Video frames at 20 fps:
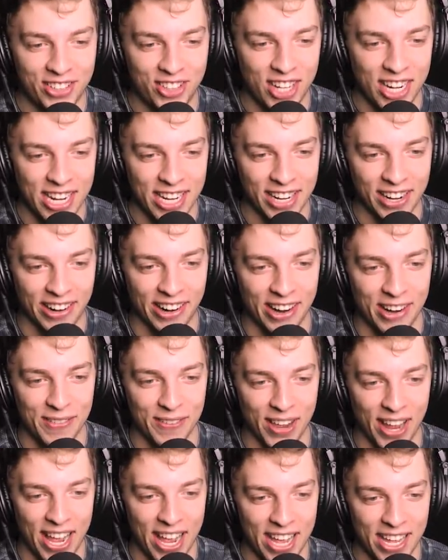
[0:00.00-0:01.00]
cheater
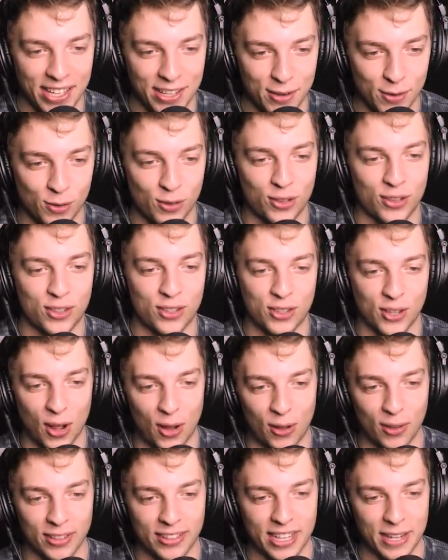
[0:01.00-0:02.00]
over here. You
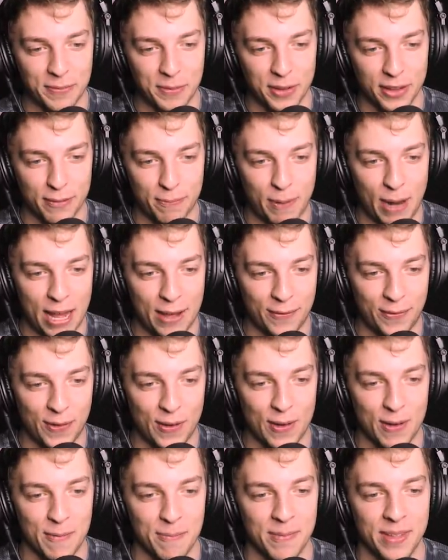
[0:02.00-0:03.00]
stole someone's
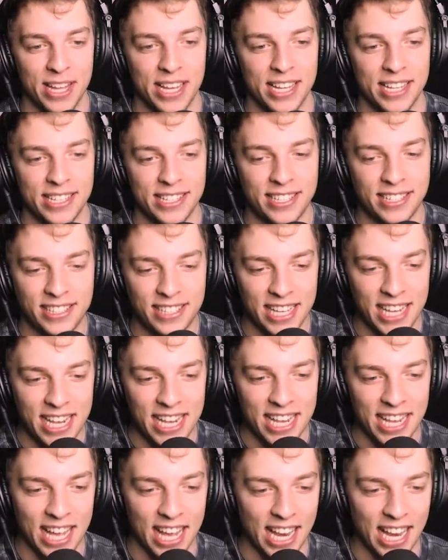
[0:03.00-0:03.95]
platform. See